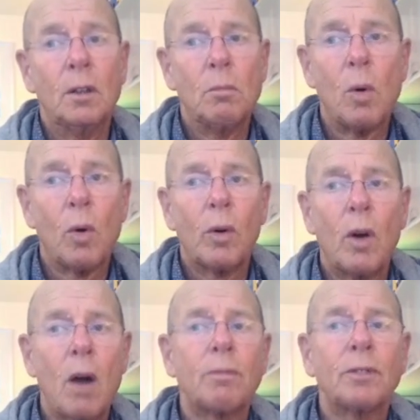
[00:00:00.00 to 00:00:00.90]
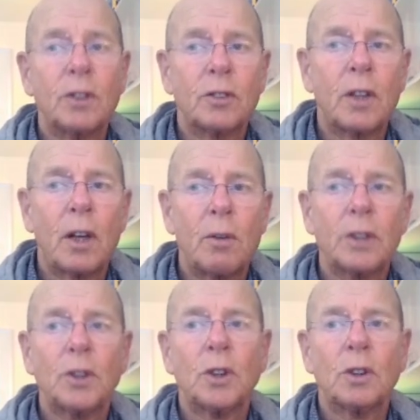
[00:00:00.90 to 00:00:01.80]
more obvious
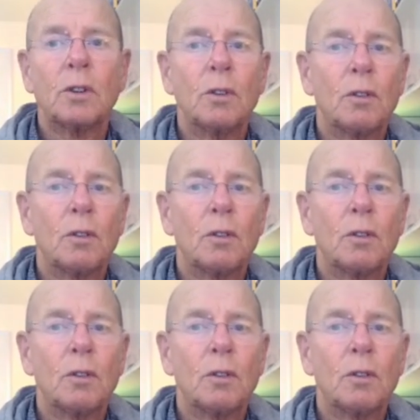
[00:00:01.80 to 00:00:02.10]
direction